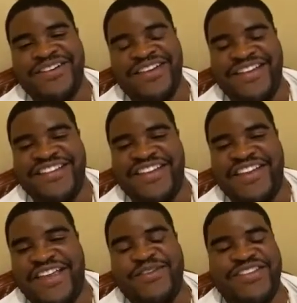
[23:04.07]
He
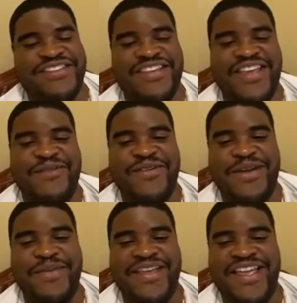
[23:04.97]
just can't win the
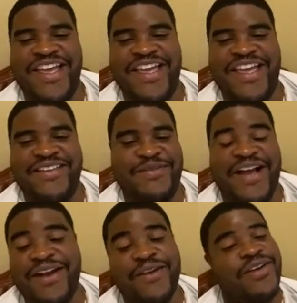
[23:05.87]
big games. I
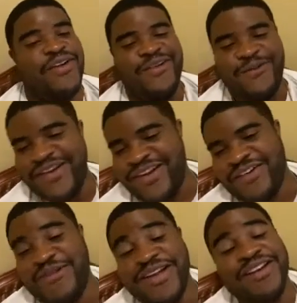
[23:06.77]
don't know. We're
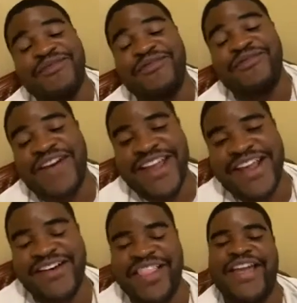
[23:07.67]
gonna find
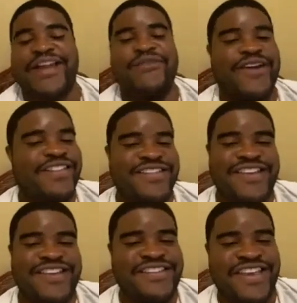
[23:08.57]
out. Like in the regular
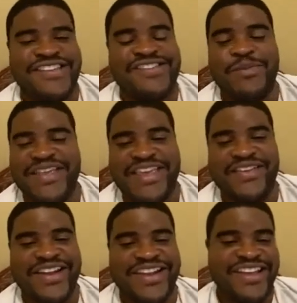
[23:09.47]
season, he's gonna be
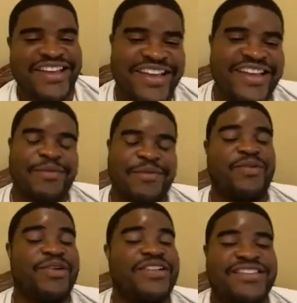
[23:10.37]
killing it, but
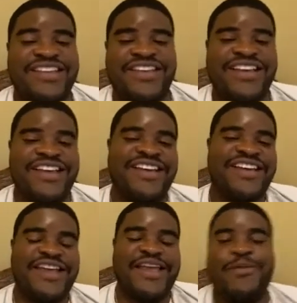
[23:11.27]
we'll see.
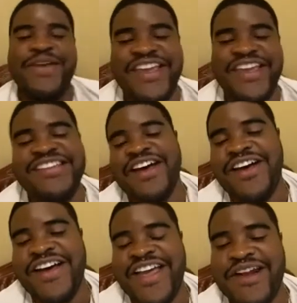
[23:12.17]
He's
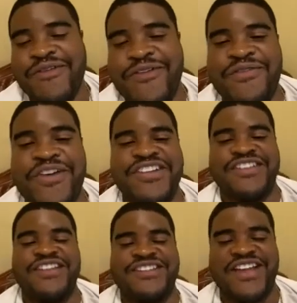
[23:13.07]
the NFL version
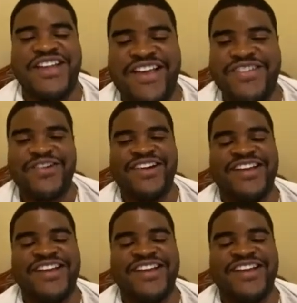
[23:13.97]
of James Harden.